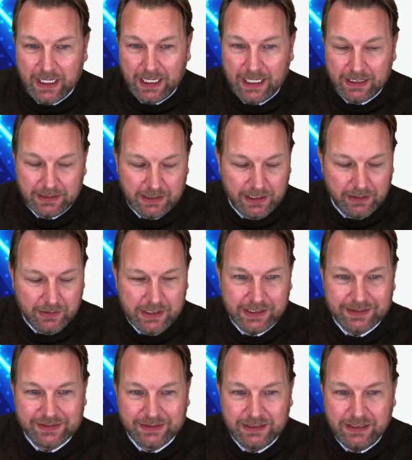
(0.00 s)
And here you
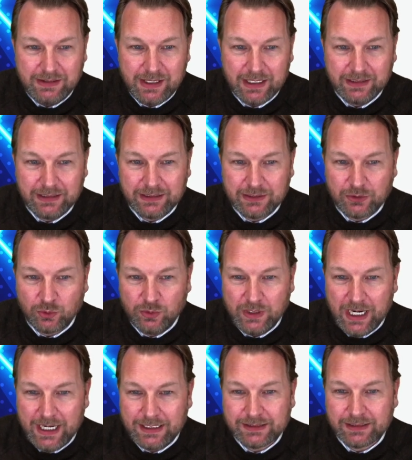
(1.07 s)
can see that it
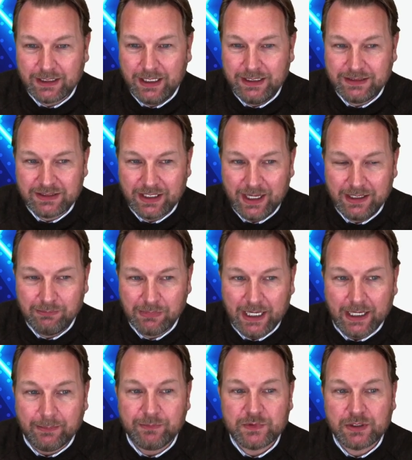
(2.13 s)
creates a timeline.